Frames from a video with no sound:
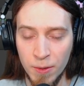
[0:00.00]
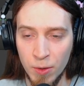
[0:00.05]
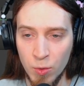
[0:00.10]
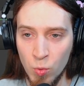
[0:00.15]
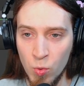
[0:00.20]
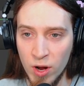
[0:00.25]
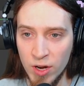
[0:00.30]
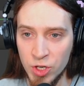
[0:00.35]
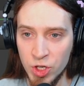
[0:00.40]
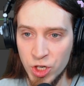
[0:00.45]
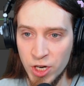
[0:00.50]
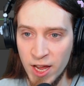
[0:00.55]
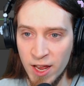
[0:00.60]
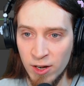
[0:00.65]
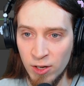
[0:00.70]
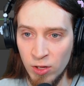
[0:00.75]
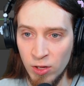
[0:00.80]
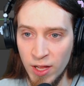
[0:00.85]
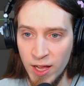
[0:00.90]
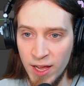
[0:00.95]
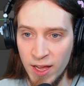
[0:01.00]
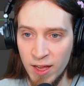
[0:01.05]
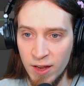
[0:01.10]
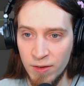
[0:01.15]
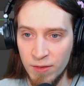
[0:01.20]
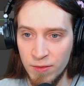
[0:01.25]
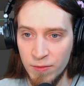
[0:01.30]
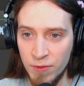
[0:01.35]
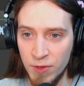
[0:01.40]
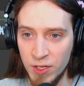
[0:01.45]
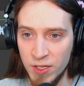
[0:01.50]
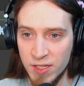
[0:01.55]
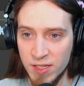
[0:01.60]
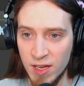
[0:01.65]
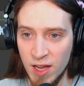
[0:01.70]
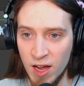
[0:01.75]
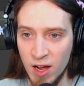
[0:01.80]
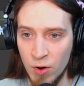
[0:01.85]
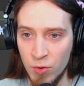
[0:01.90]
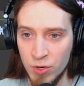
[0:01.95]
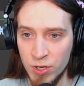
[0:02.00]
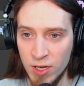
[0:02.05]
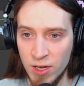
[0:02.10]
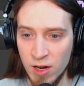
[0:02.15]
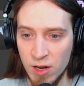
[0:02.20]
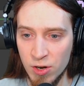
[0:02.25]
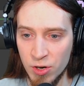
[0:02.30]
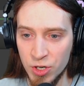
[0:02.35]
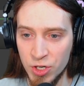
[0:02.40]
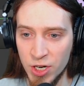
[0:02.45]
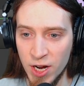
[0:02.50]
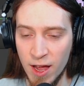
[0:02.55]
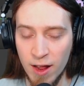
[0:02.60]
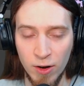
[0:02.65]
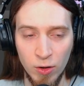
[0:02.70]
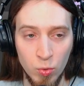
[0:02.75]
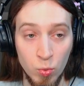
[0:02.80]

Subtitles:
one channel, and feeds out another channel.